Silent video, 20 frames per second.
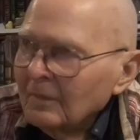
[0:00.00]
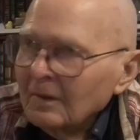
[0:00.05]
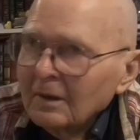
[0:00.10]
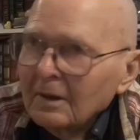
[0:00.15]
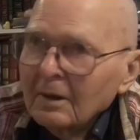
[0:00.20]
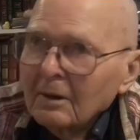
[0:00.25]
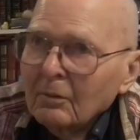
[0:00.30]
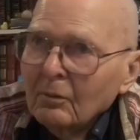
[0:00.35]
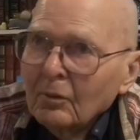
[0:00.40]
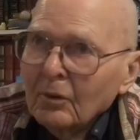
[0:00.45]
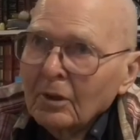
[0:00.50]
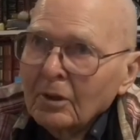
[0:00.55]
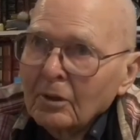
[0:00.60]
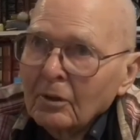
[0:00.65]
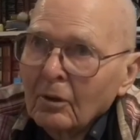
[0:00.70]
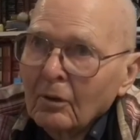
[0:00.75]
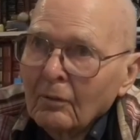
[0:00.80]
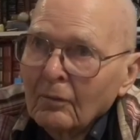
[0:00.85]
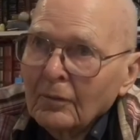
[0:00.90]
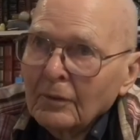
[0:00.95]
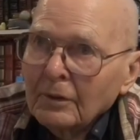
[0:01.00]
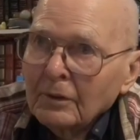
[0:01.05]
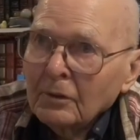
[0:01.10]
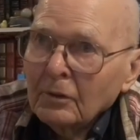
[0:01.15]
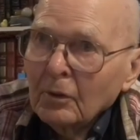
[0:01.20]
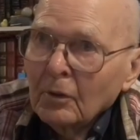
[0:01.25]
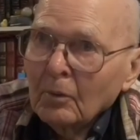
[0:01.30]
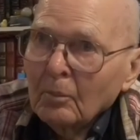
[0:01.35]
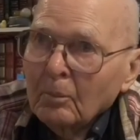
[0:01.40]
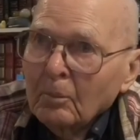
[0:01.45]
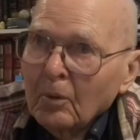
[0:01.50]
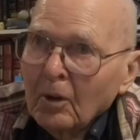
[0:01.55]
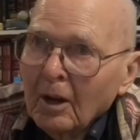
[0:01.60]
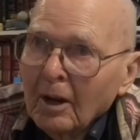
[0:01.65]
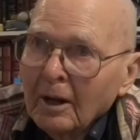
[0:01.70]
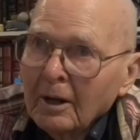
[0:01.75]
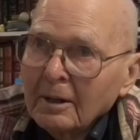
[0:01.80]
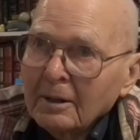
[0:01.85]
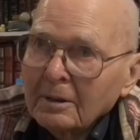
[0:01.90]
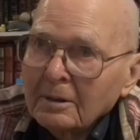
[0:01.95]
that went over to
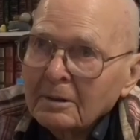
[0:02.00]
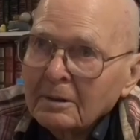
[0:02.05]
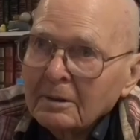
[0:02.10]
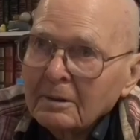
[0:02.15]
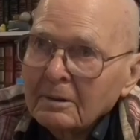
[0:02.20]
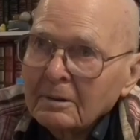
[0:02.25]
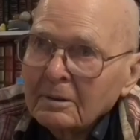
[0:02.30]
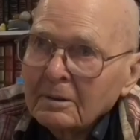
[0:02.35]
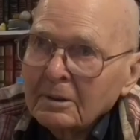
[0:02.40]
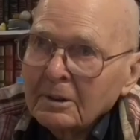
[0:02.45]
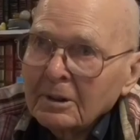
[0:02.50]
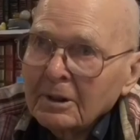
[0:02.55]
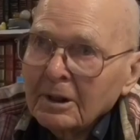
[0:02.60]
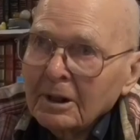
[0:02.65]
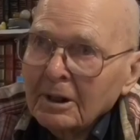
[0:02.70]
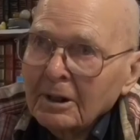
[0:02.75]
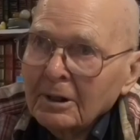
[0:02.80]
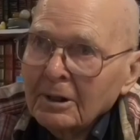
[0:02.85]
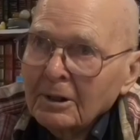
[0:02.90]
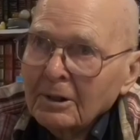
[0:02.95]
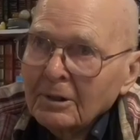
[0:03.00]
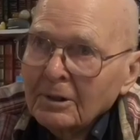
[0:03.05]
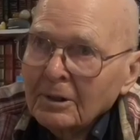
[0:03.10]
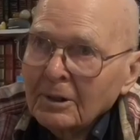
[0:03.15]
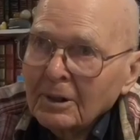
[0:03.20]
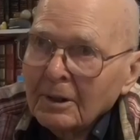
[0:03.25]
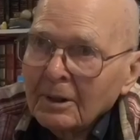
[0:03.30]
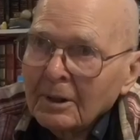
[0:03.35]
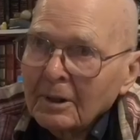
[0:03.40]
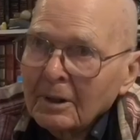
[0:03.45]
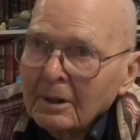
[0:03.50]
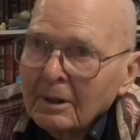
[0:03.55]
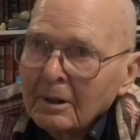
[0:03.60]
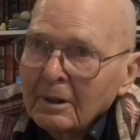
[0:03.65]
apply to get into